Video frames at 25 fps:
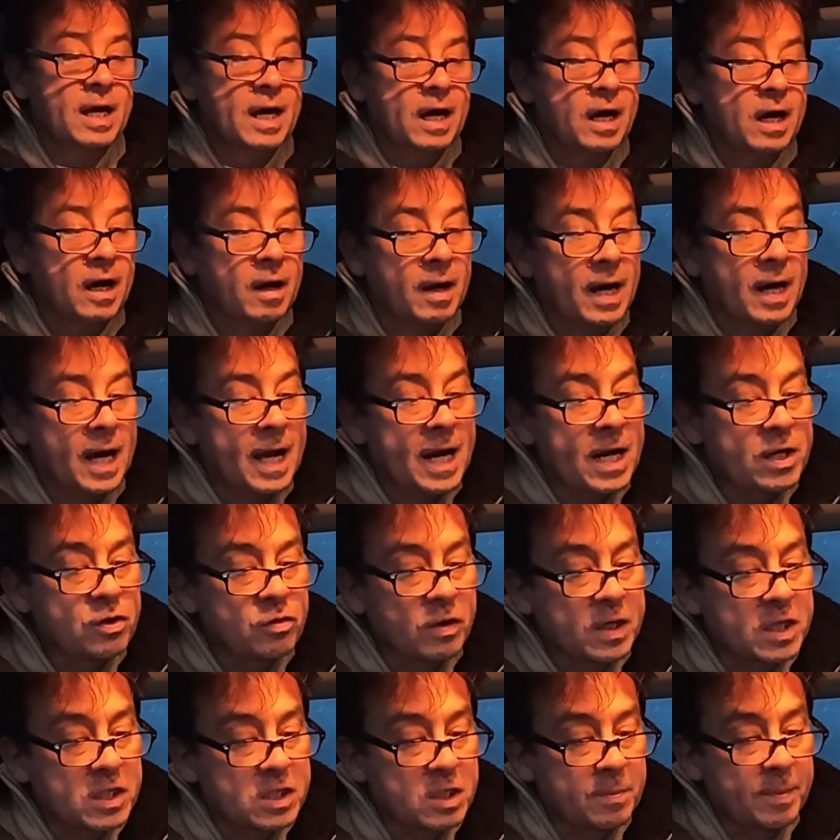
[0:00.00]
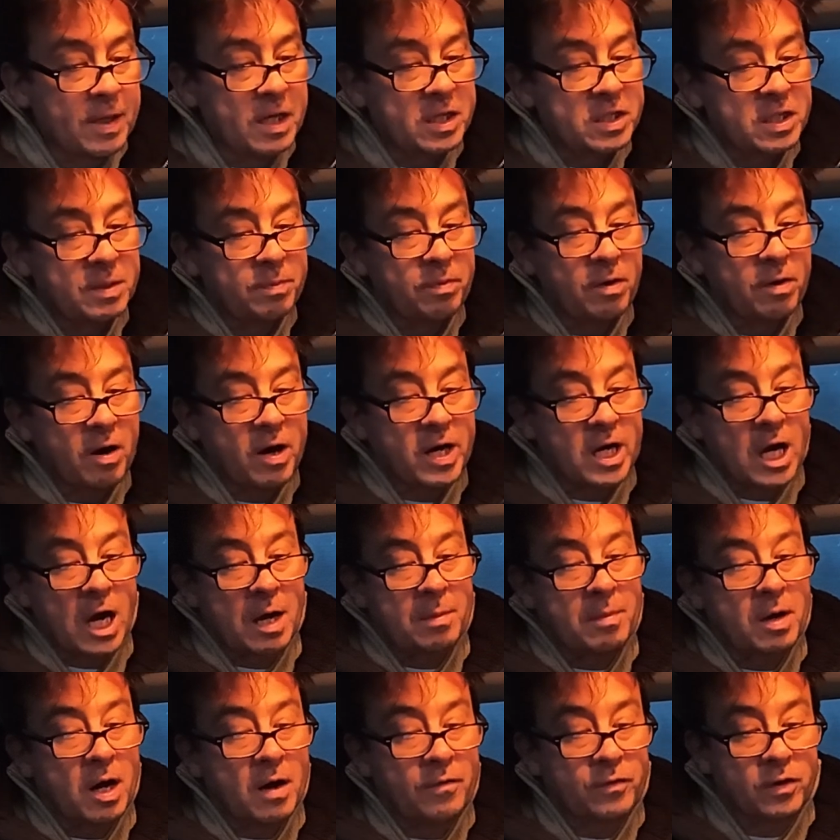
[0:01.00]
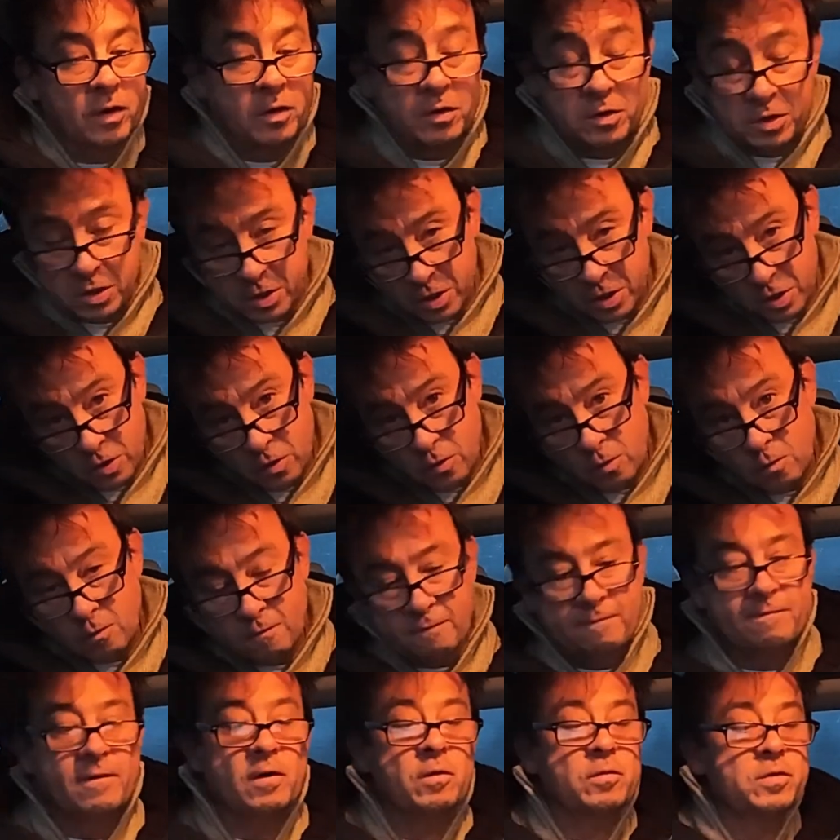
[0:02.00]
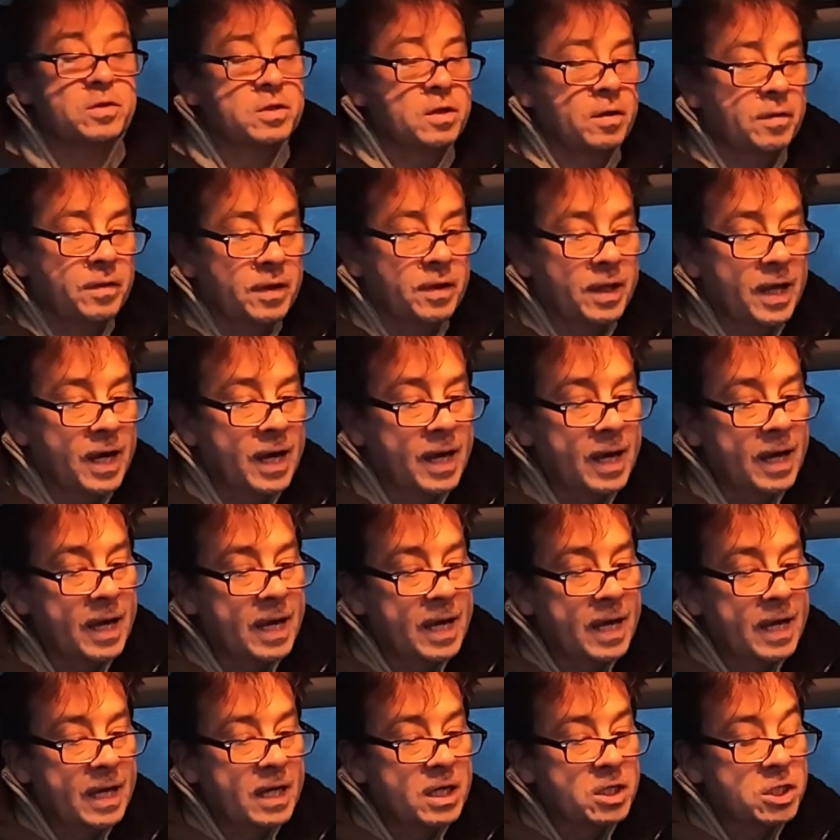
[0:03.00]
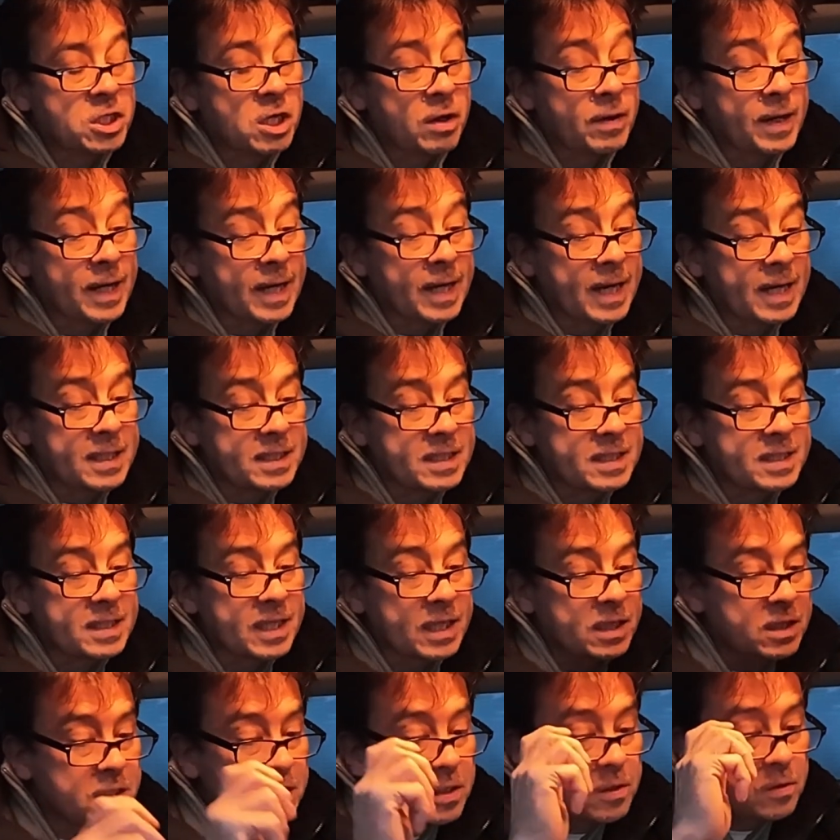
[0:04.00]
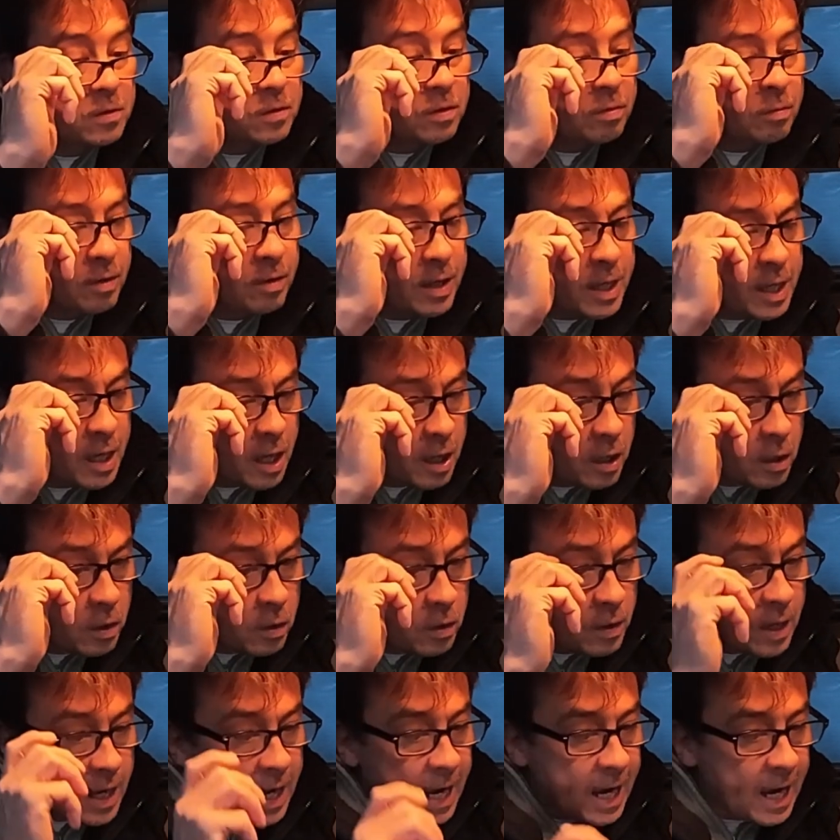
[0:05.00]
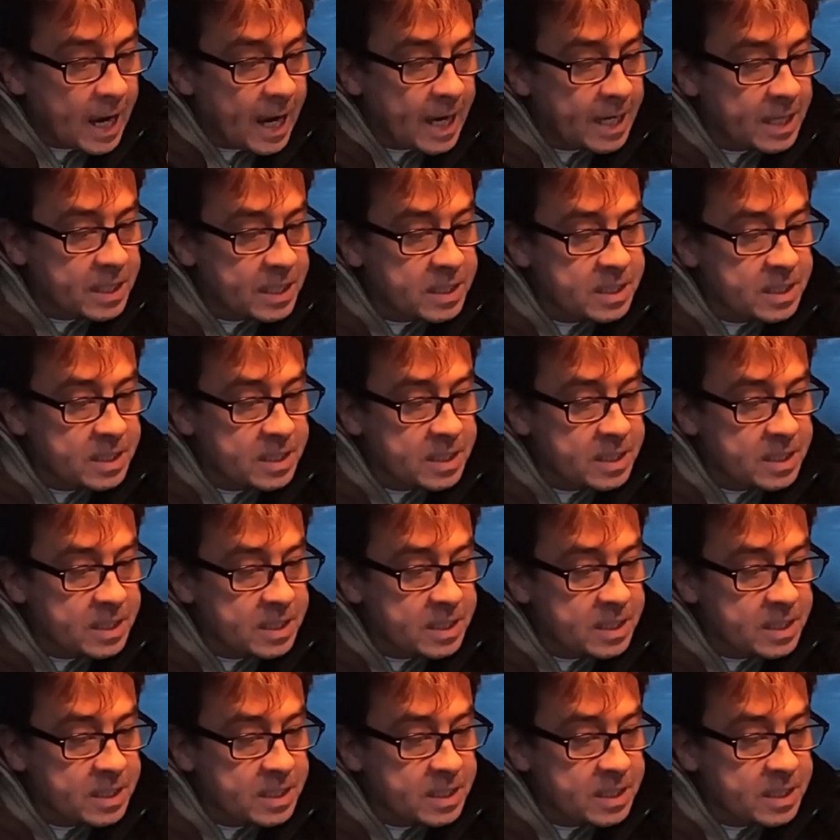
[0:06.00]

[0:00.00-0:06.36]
Electronic stability program. I've got 2 faults on there. It's showing as a 6230 and a